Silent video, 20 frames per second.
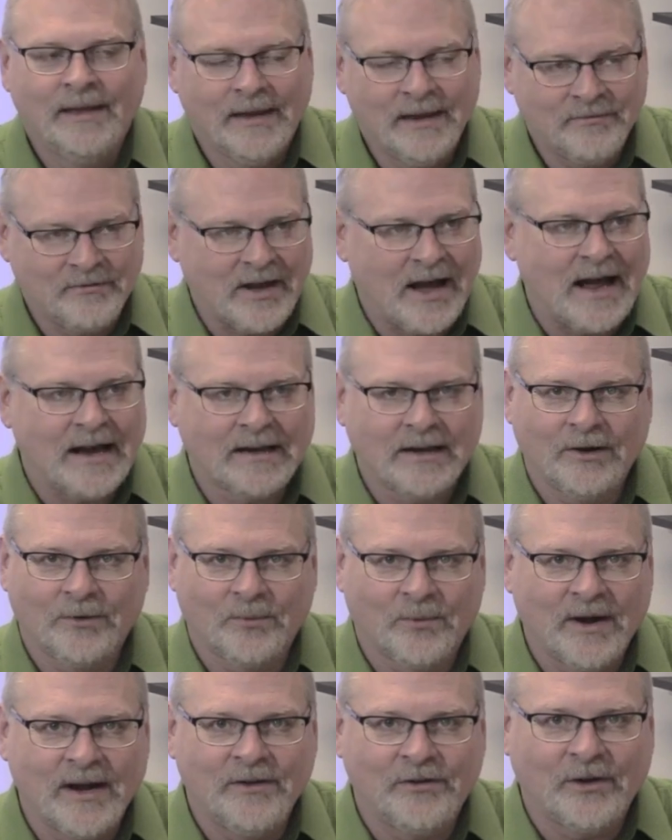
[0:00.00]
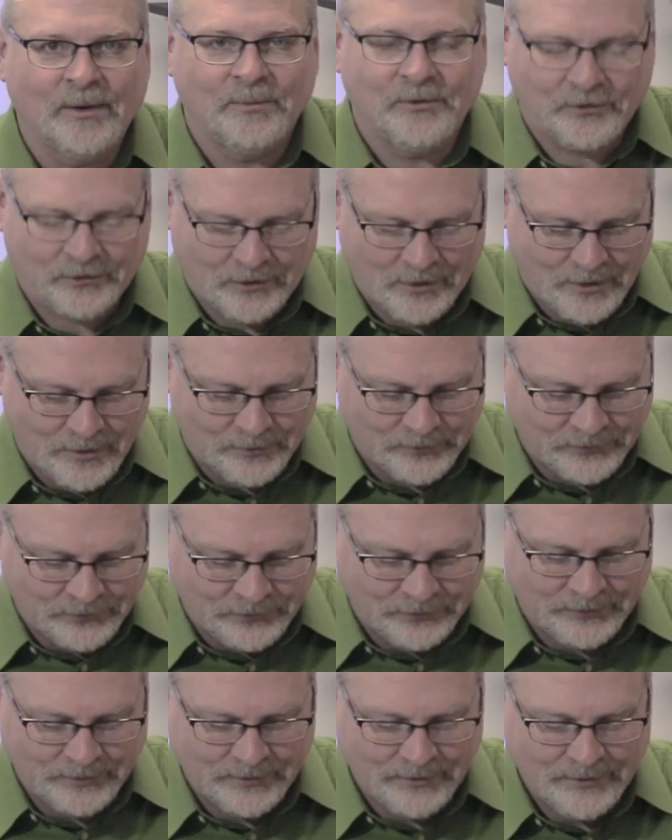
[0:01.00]
if God can raise up
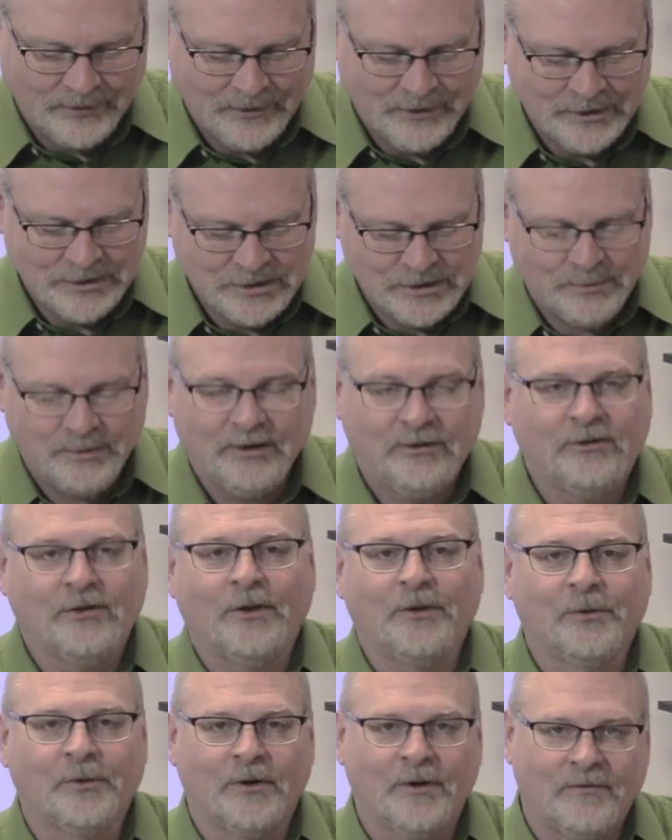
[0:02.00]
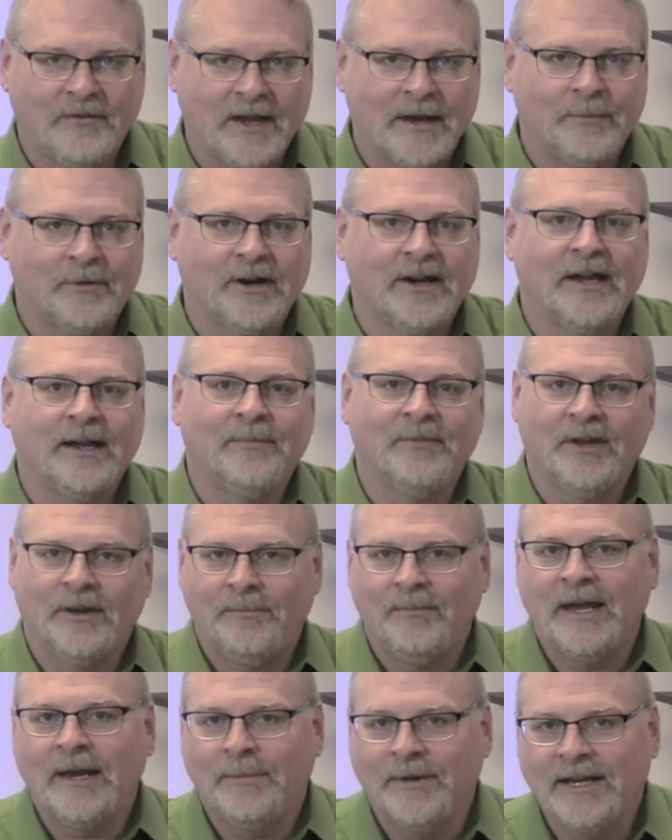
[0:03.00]
stones to be children of Abraham,
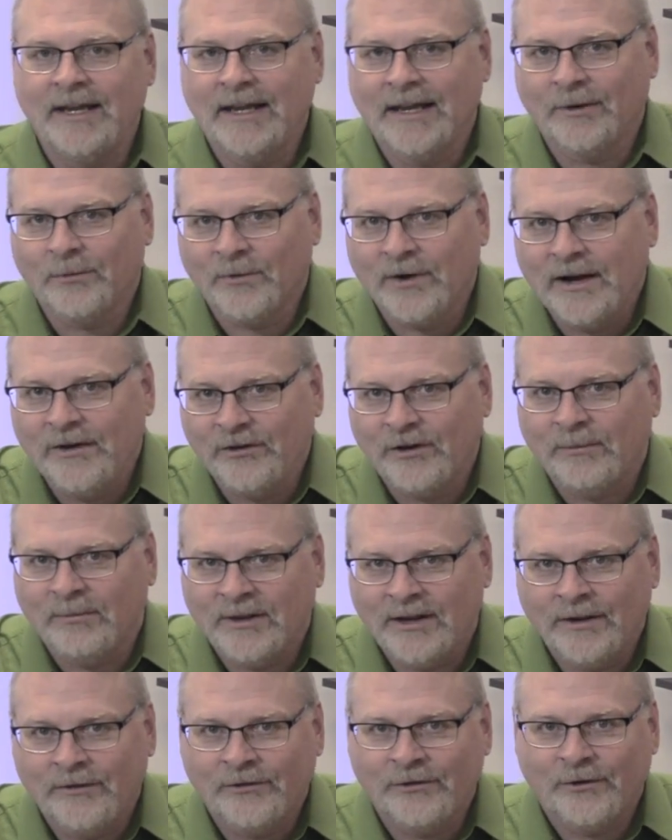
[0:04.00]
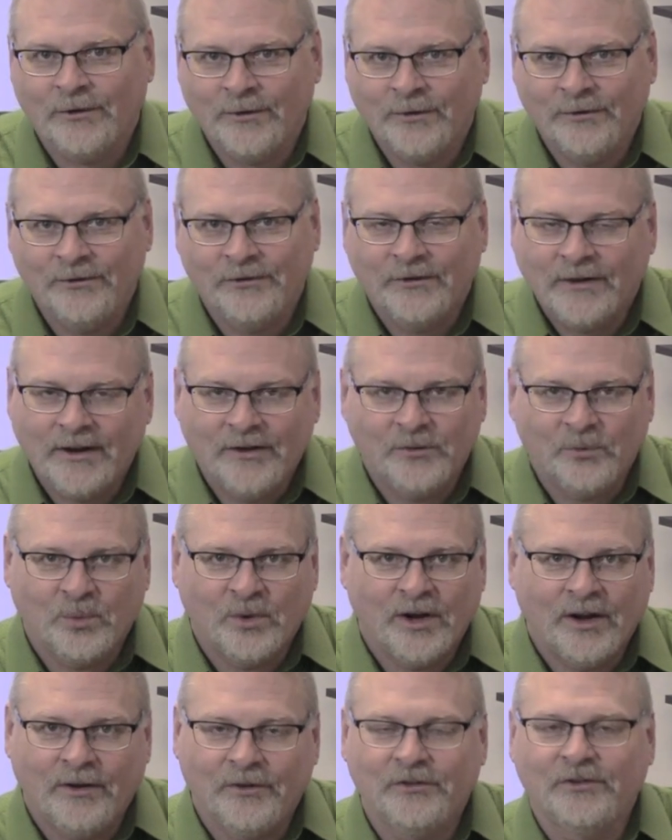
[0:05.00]
then maybe he can raise up these stones as
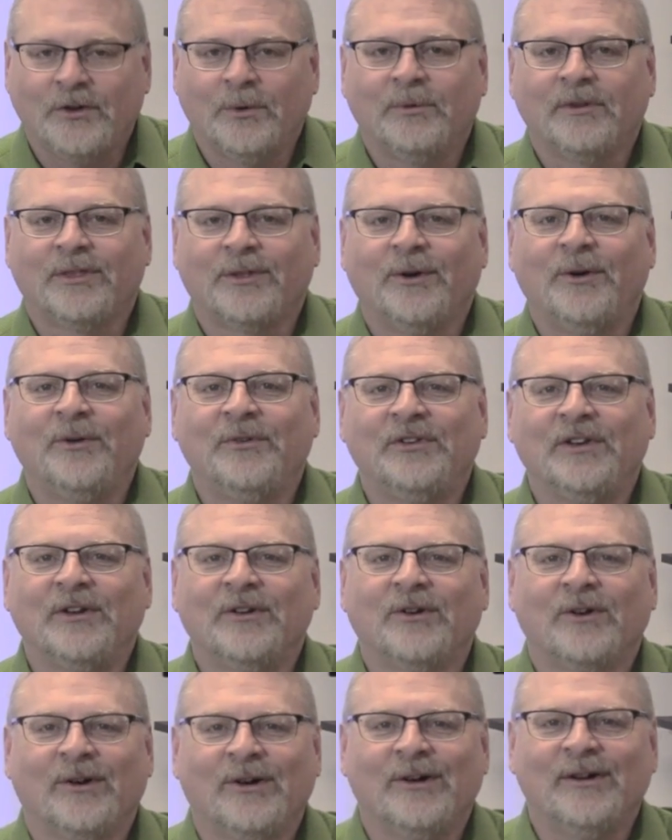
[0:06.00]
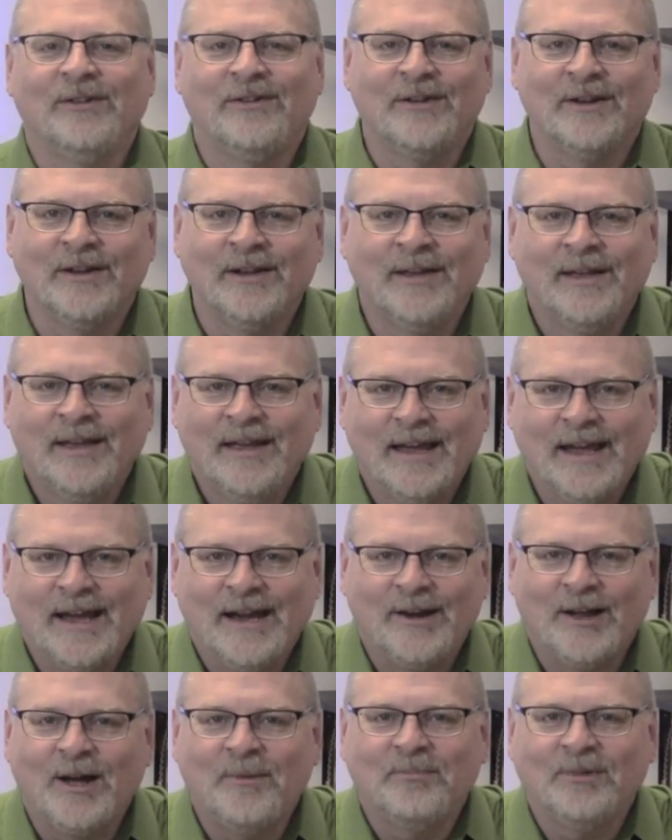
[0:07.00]
well. So with those encouraging
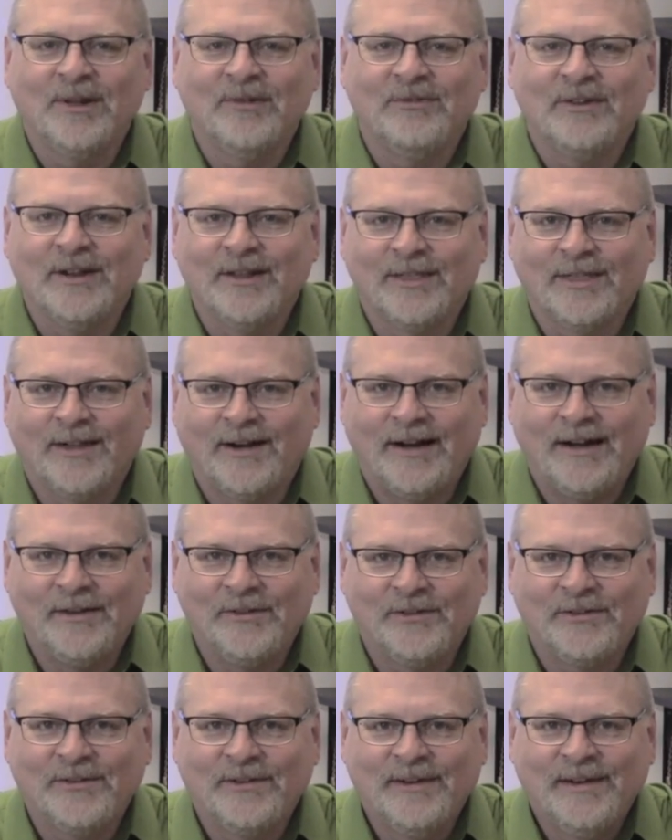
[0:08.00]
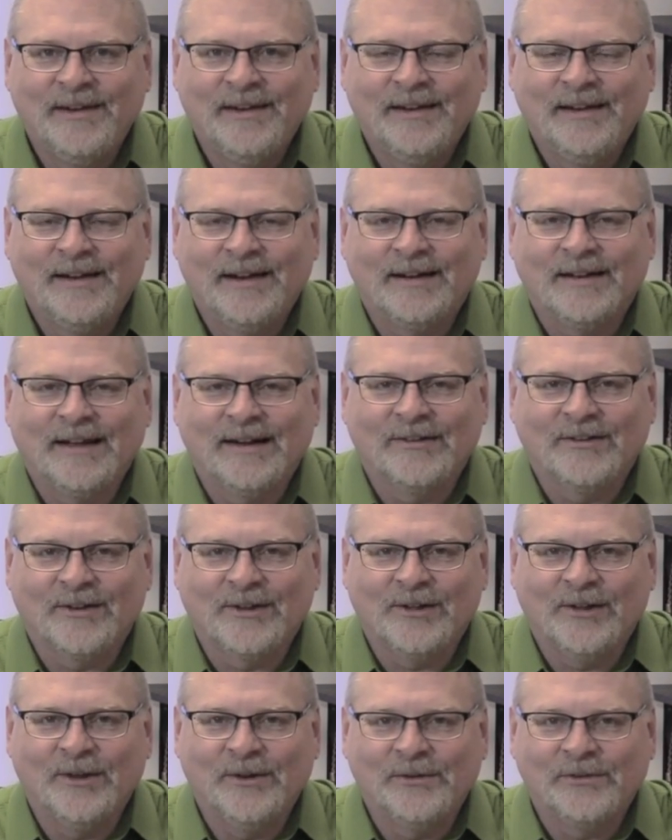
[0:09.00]
and uplifting thoughts, I'd like to
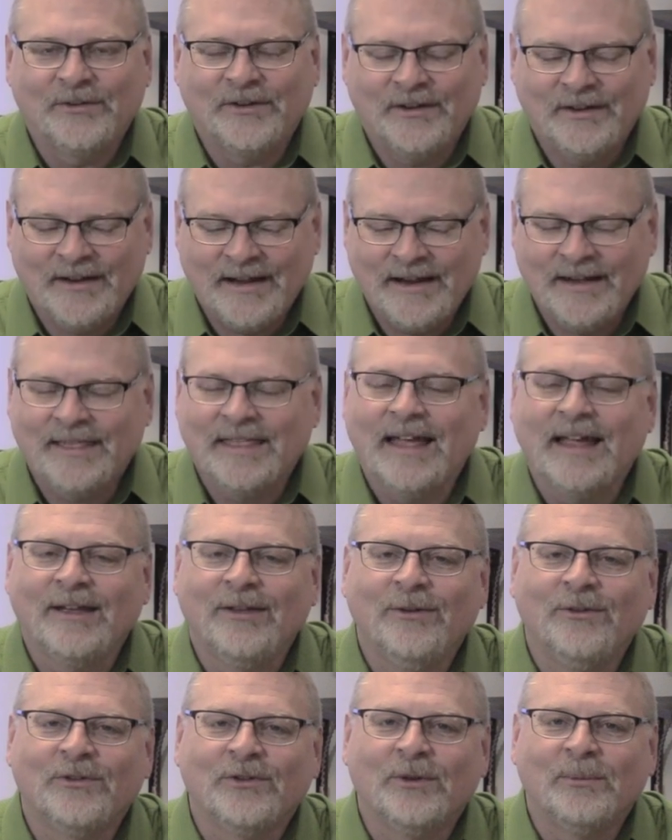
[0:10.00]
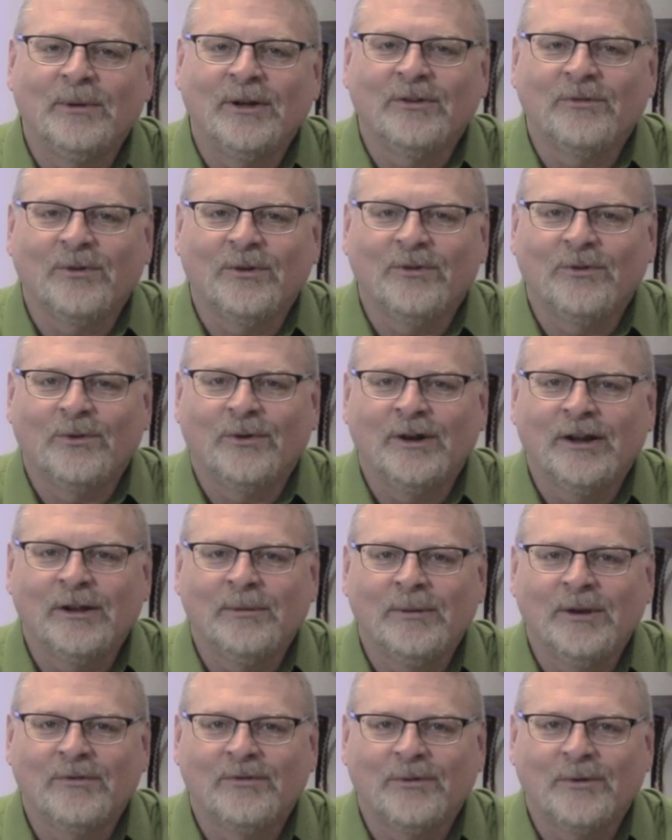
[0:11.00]
close today. Thank you so much for
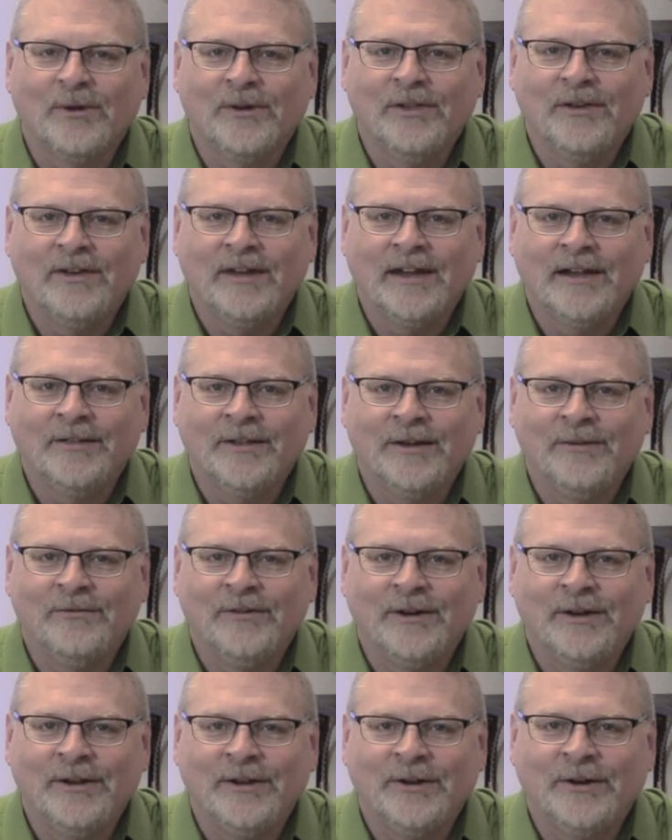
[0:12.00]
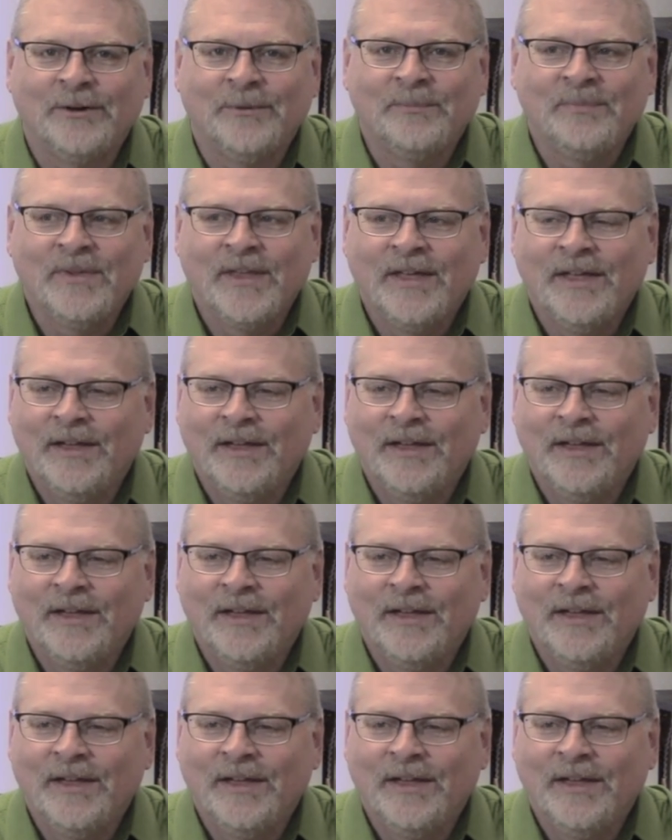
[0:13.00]
joining me for the daily video.